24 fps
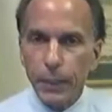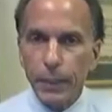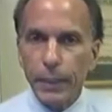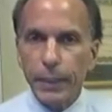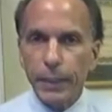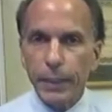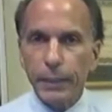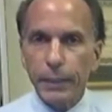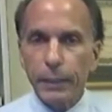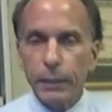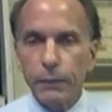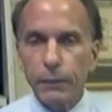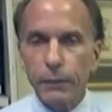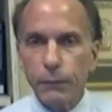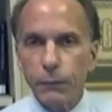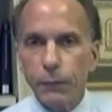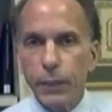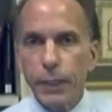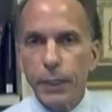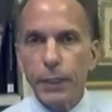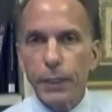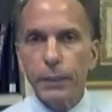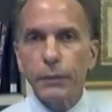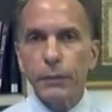It
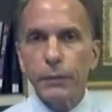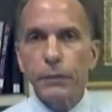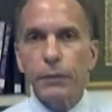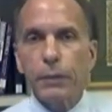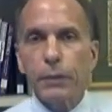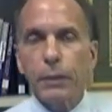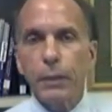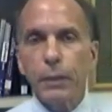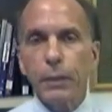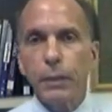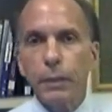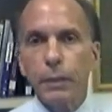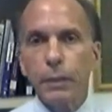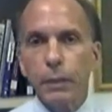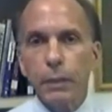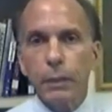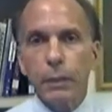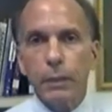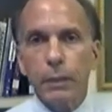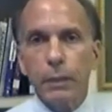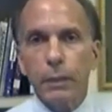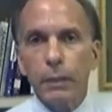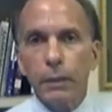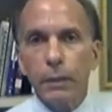conflates
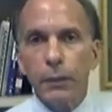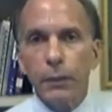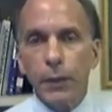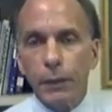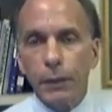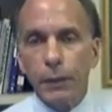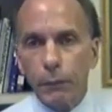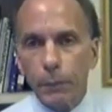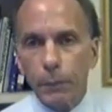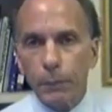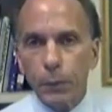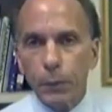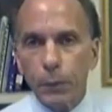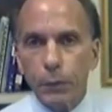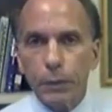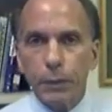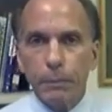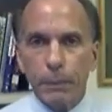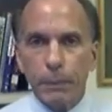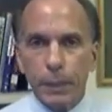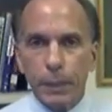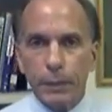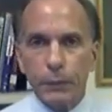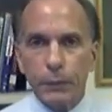
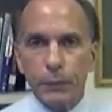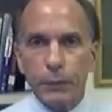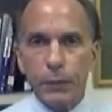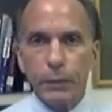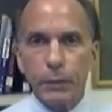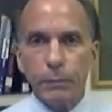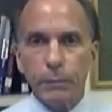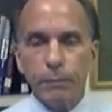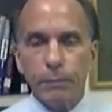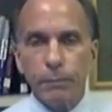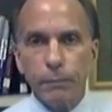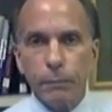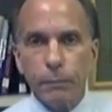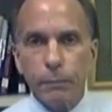therapeutic medicine